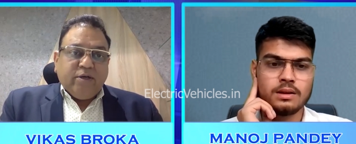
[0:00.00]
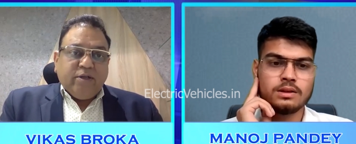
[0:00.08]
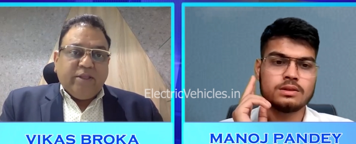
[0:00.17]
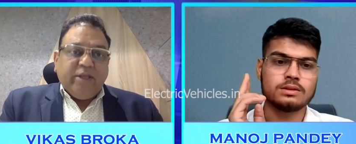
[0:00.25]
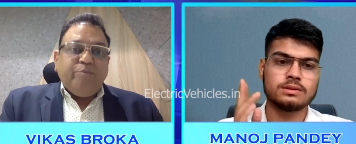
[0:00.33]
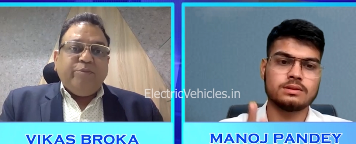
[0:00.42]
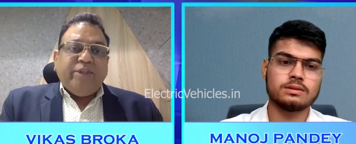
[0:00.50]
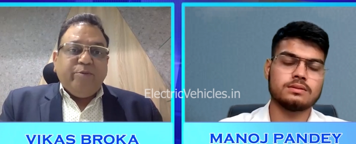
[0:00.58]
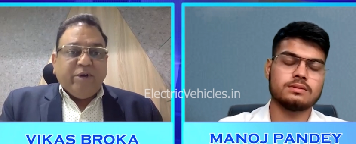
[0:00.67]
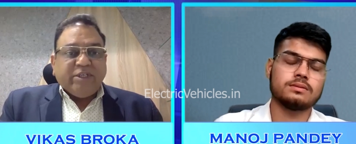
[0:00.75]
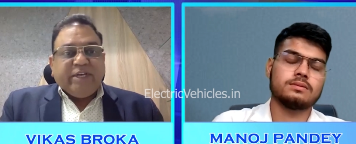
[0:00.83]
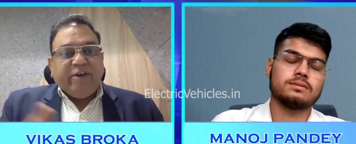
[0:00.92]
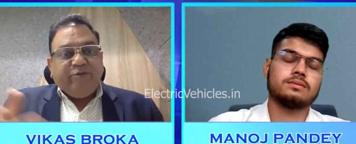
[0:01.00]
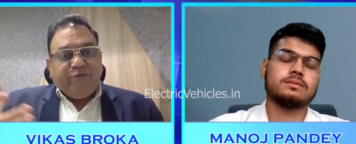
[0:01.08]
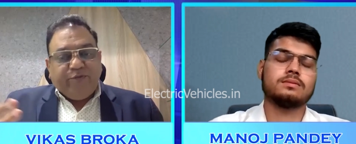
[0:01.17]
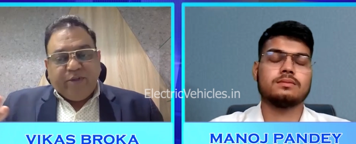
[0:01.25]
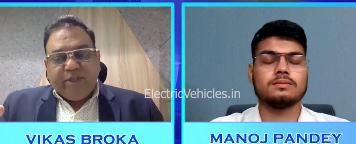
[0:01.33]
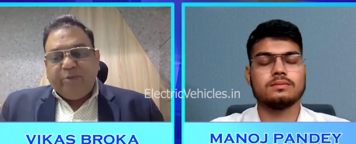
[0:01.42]
Speaker 1: they they must have
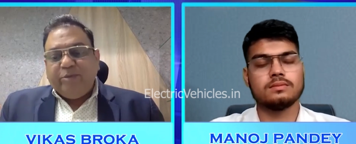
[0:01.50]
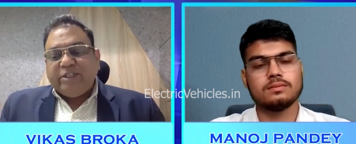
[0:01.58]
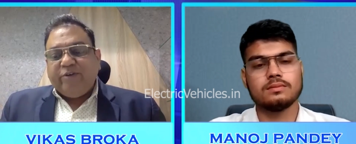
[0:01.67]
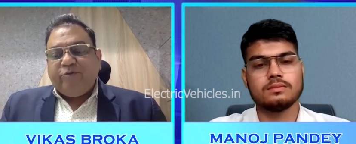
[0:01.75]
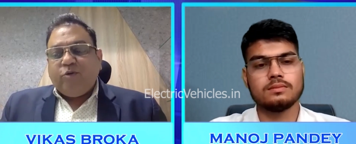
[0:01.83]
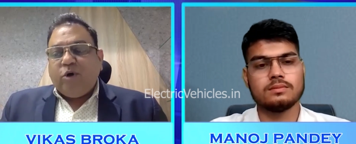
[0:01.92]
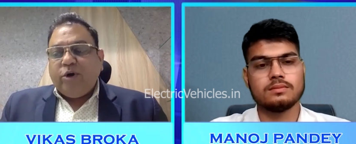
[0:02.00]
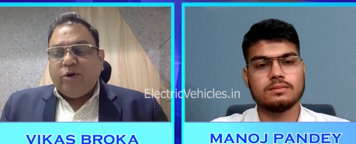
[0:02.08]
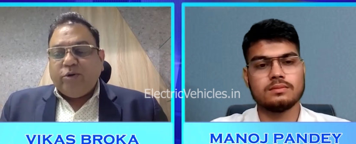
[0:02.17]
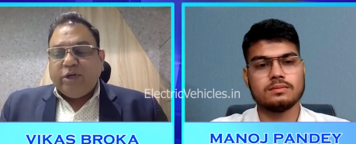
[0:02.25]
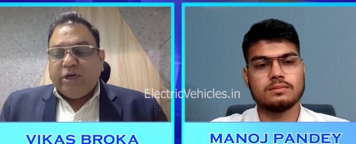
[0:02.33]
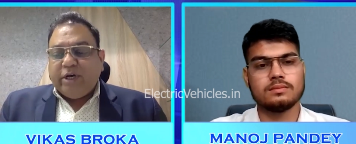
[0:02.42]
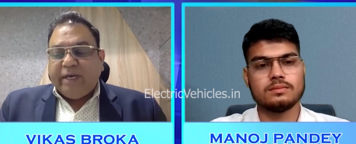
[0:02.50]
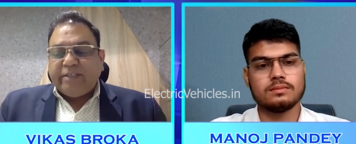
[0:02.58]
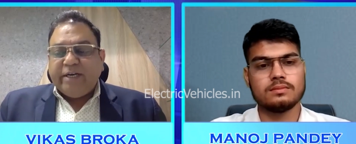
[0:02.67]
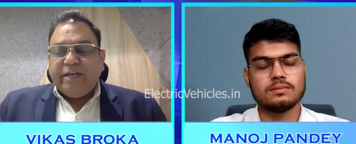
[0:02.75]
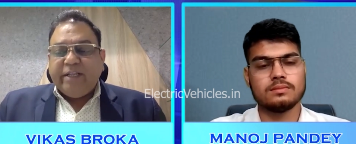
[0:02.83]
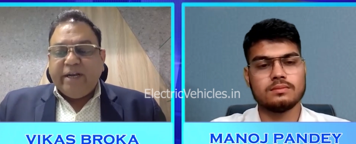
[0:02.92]
they must have gone to the
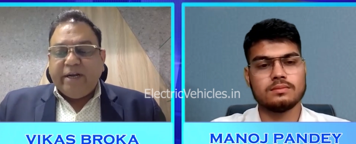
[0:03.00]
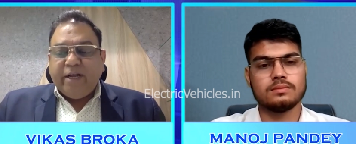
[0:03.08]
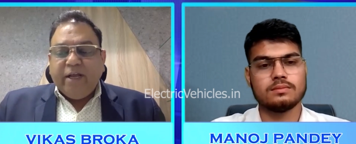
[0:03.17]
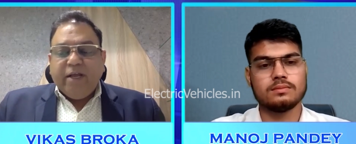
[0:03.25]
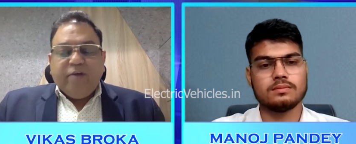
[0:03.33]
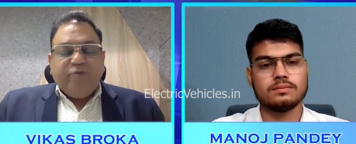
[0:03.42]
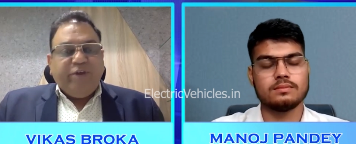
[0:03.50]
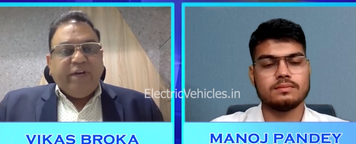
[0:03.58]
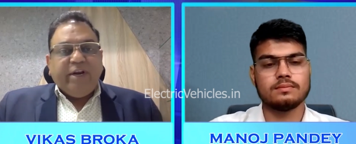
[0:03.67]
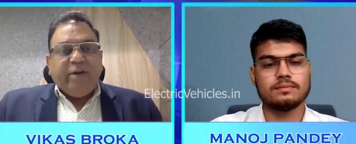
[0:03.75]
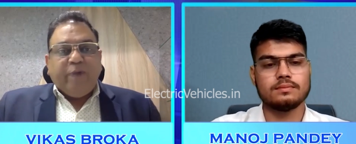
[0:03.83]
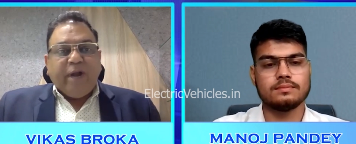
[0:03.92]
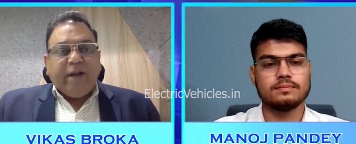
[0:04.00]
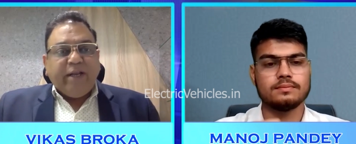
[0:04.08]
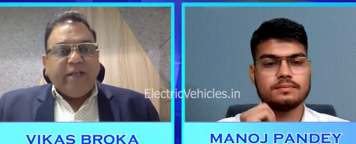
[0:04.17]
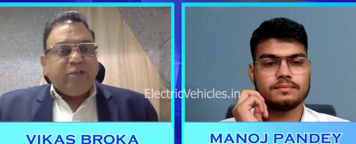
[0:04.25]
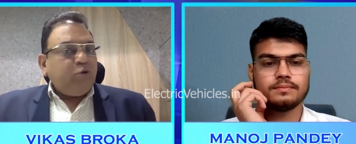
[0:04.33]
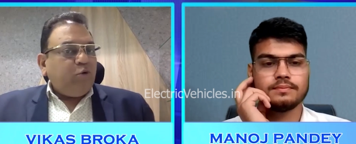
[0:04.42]
extent that we need a battery,
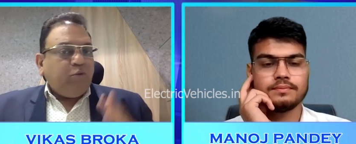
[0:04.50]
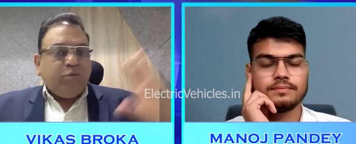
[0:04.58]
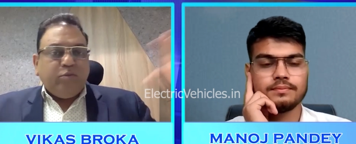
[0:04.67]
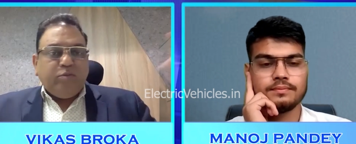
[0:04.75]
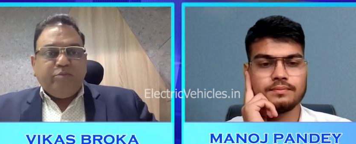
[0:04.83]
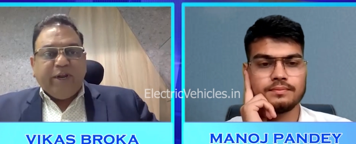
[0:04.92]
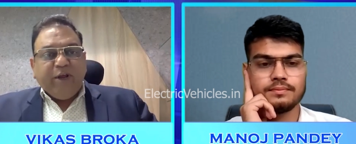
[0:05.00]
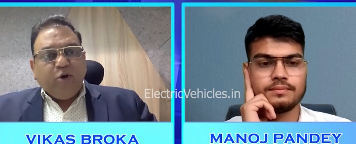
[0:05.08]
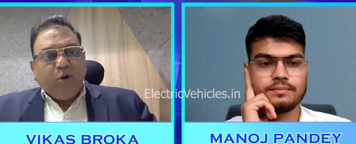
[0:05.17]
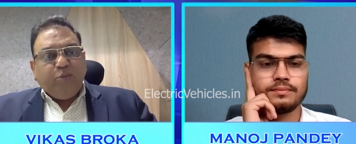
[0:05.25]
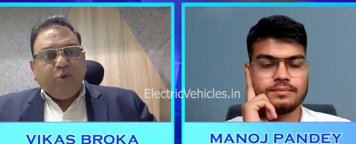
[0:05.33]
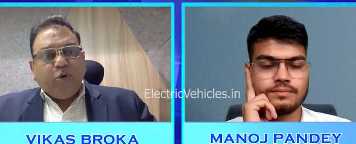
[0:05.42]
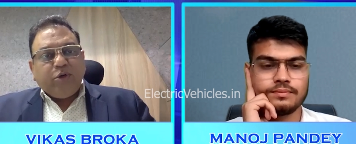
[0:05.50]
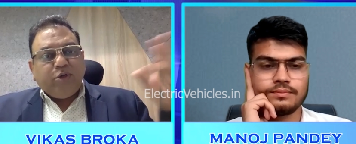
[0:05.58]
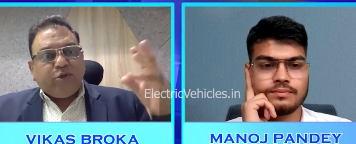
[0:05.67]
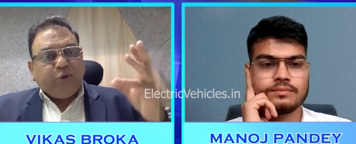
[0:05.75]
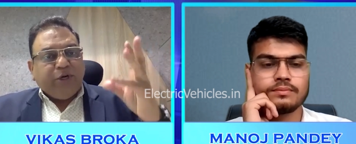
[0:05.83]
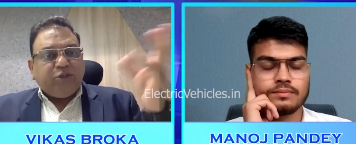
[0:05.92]
so bring on board
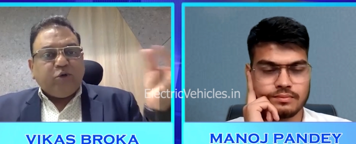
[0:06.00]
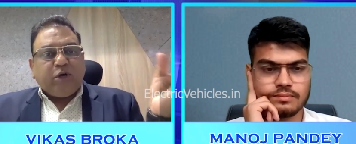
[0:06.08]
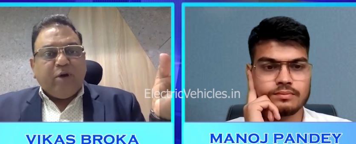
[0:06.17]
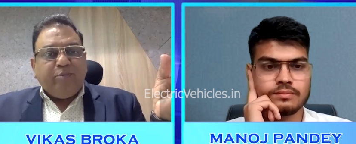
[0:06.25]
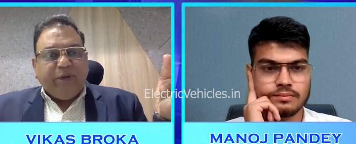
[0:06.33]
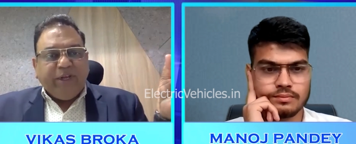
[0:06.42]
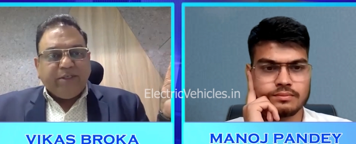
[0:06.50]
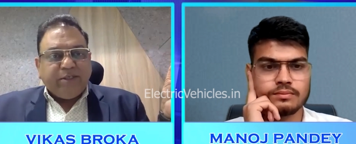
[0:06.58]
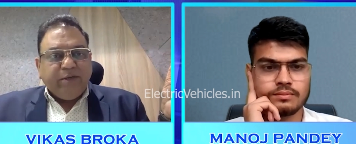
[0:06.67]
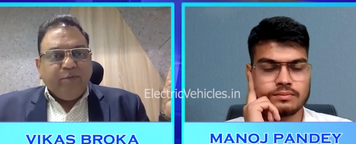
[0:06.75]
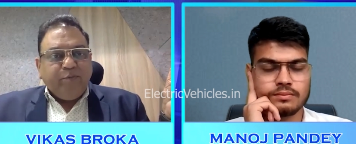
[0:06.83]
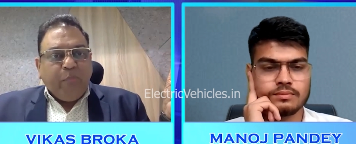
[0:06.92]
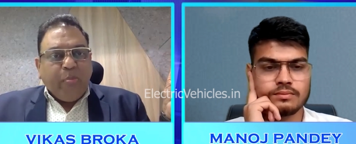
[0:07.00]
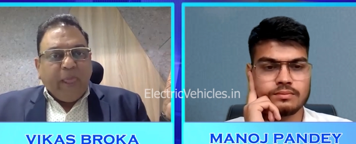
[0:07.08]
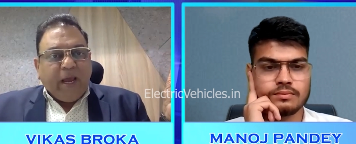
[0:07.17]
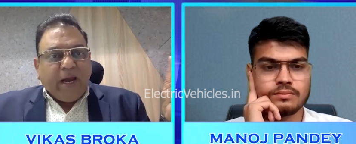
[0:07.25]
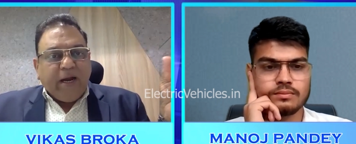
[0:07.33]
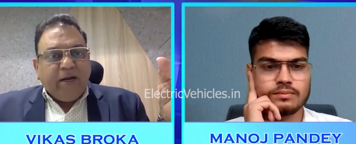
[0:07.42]
so and so companies,
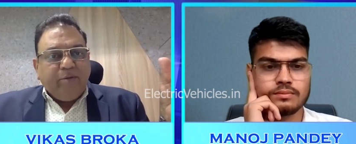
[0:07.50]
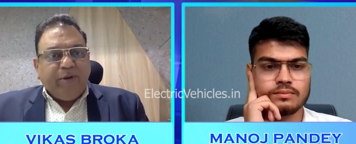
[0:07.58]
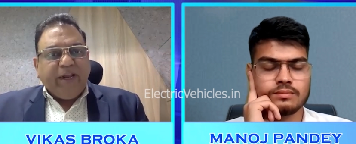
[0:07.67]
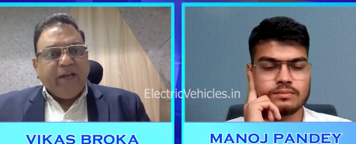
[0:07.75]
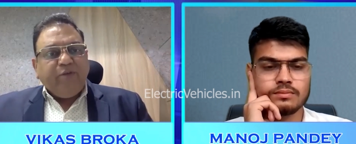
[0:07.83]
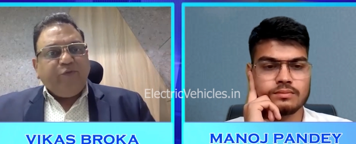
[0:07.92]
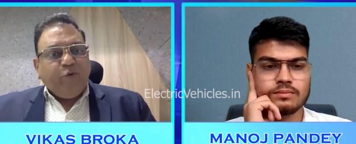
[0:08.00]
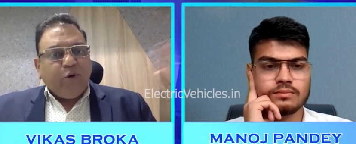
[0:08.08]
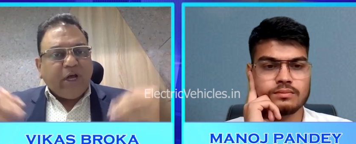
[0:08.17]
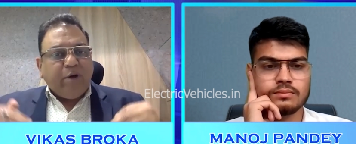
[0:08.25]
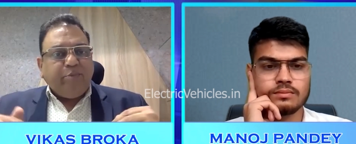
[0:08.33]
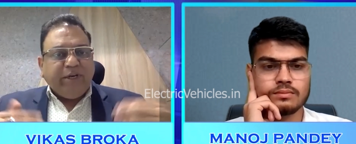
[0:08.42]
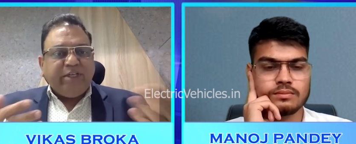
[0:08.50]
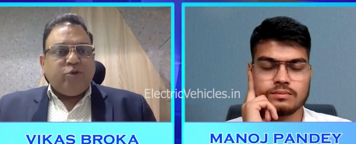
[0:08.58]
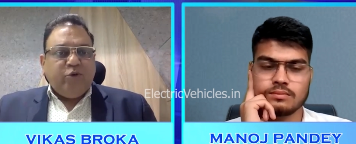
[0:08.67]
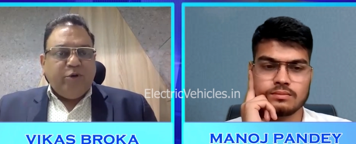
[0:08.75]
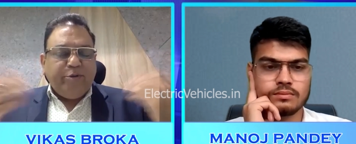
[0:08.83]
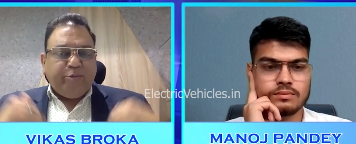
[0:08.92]
and bring in four companies who will
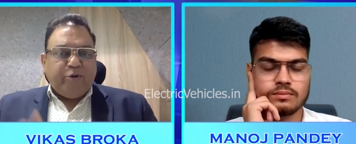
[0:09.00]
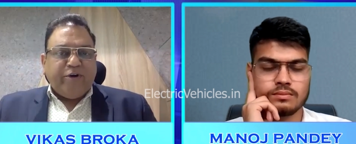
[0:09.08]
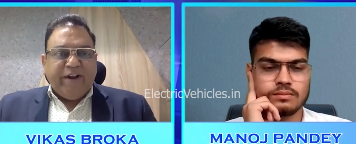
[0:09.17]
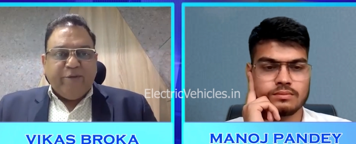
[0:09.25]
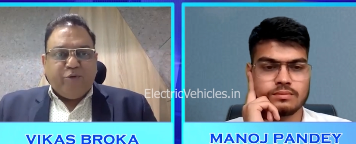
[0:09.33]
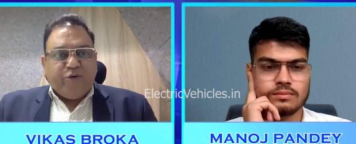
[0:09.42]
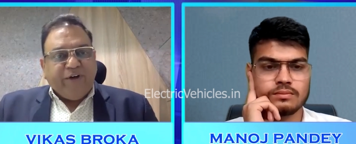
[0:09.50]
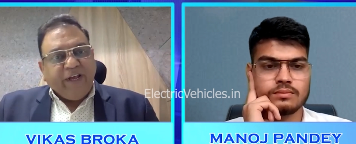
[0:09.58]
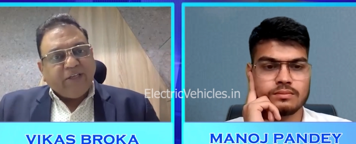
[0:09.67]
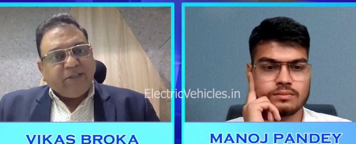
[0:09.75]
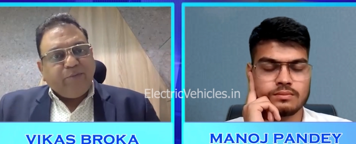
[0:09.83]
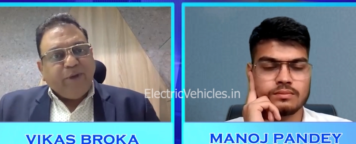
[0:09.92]
be providing providing us the